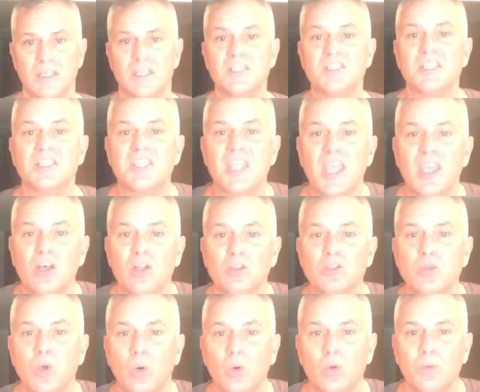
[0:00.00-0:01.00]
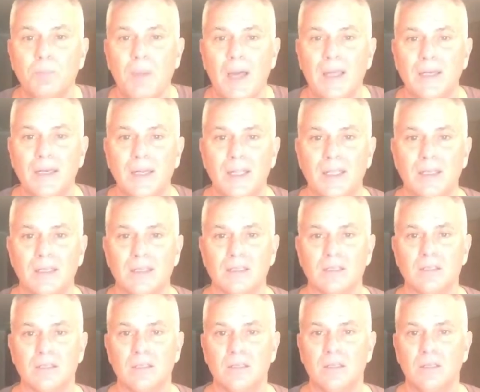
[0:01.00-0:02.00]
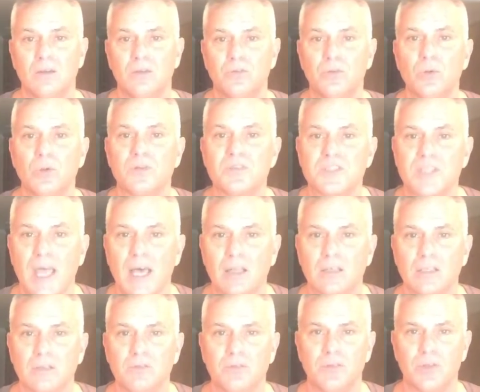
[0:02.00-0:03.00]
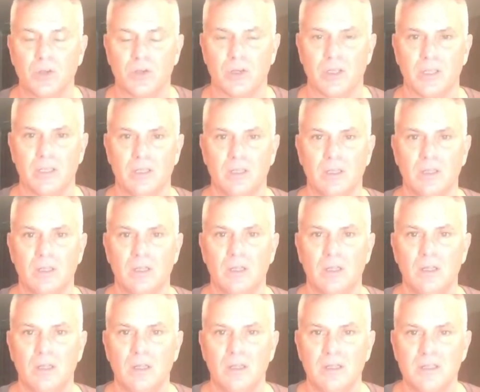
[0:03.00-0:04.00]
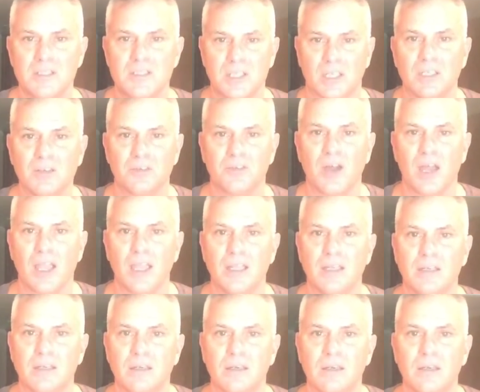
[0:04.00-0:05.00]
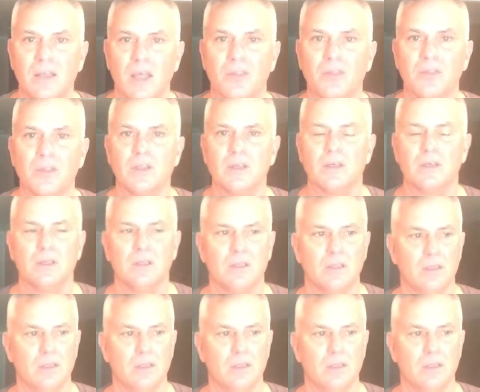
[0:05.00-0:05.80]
'Tis a tale told by an idiot, full of sound and fury, signifying nothing."